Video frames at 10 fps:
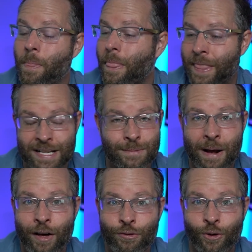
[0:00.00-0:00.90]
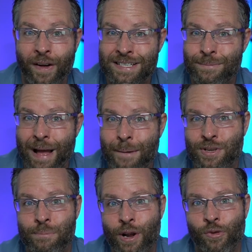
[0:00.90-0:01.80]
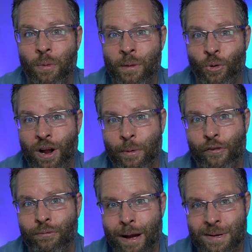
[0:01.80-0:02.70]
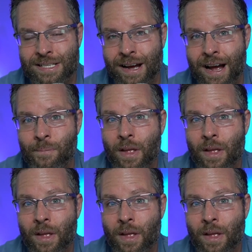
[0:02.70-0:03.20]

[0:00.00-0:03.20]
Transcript: That's a mouthful. That's an absolutely beautiful motherboard coming over from MSI.